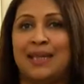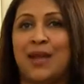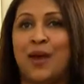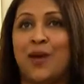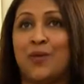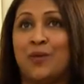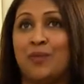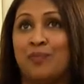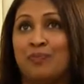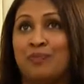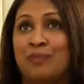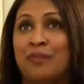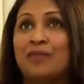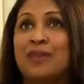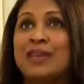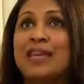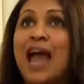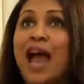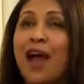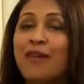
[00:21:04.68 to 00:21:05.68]
Now
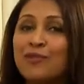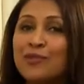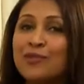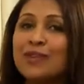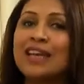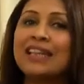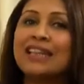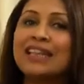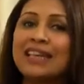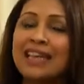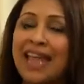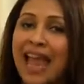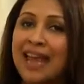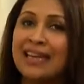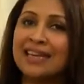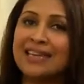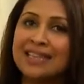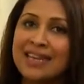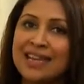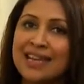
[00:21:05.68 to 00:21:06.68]
we have to get the
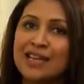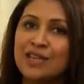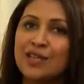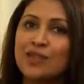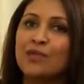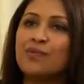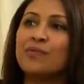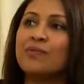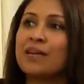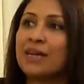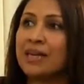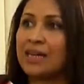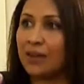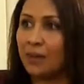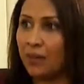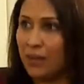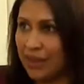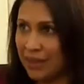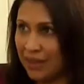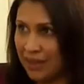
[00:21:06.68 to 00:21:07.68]
candidate to
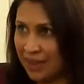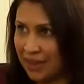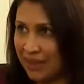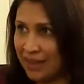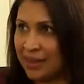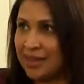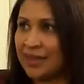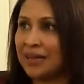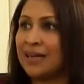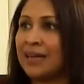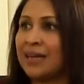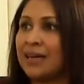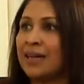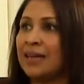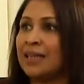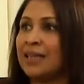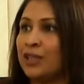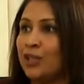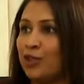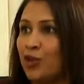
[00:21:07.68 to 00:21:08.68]
work with
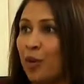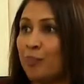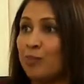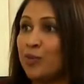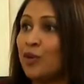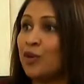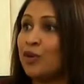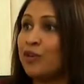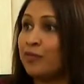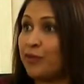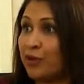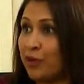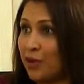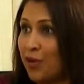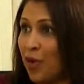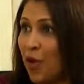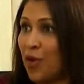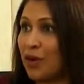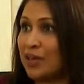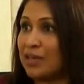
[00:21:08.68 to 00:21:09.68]
the job hold for a
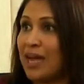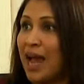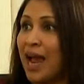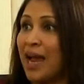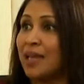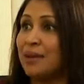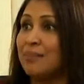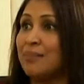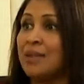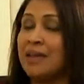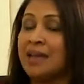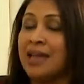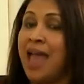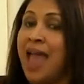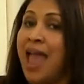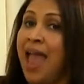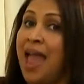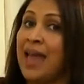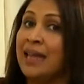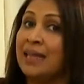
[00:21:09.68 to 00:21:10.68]
long time
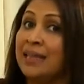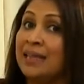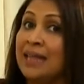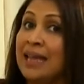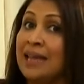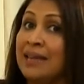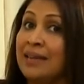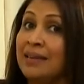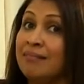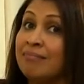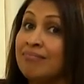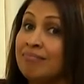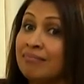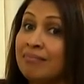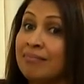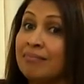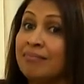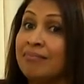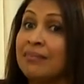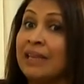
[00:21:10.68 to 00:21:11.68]
and then
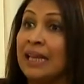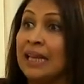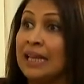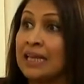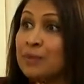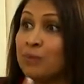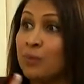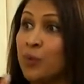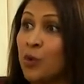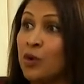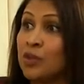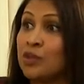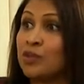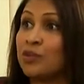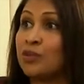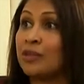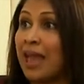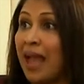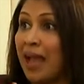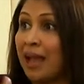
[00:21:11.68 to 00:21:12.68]
get exposed
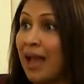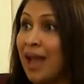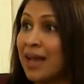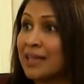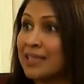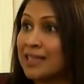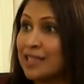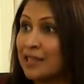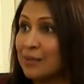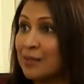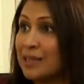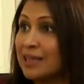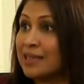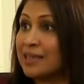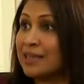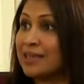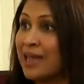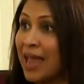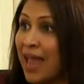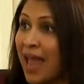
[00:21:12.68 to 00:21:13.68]
to their
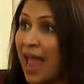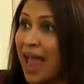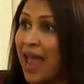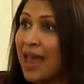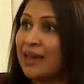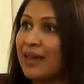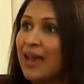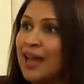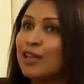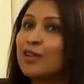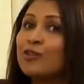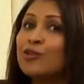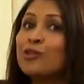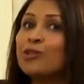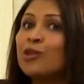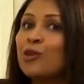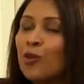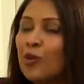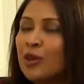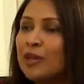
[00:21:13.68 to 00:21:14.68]
customers and like,
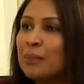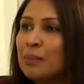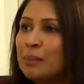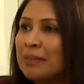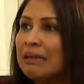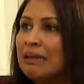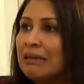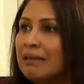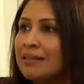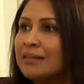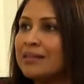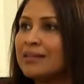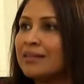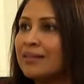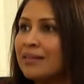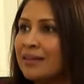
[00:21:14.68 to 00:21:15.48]
slowly build